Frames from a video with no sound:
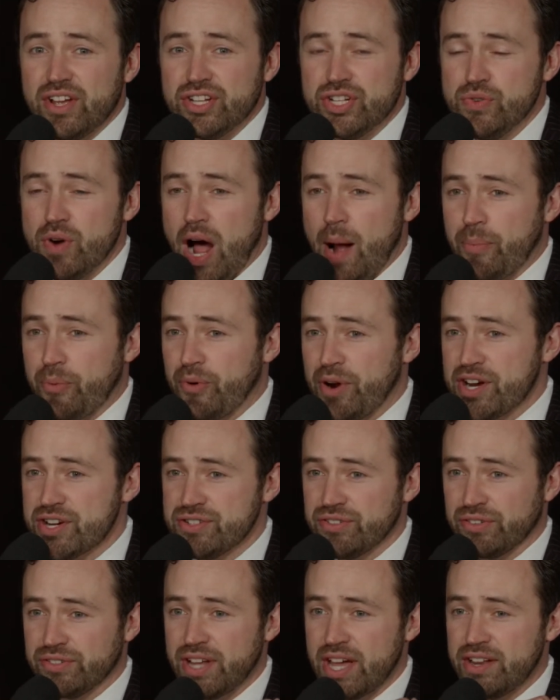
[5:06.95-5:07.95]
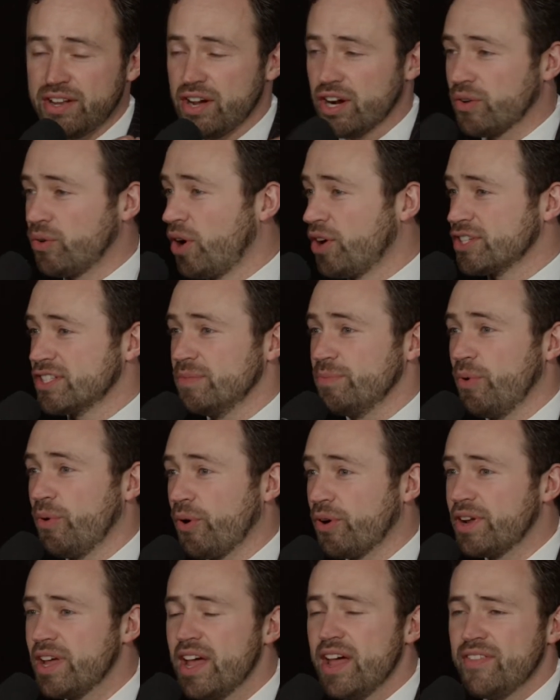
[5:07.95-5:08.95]
to operational data across the
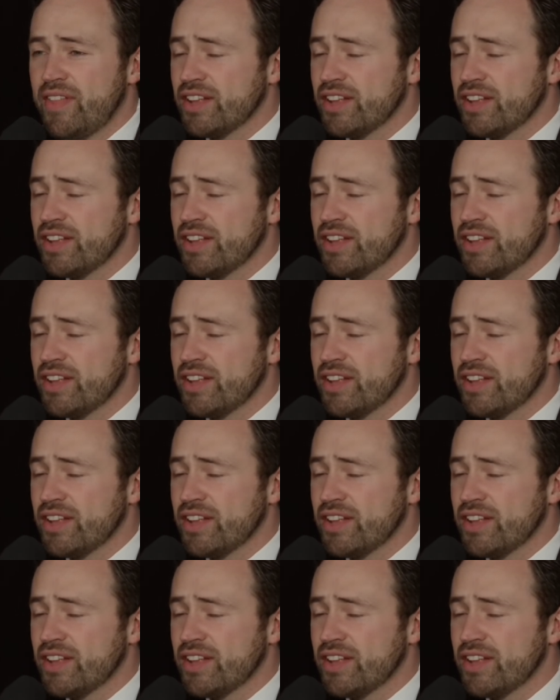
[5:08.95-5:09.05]
board.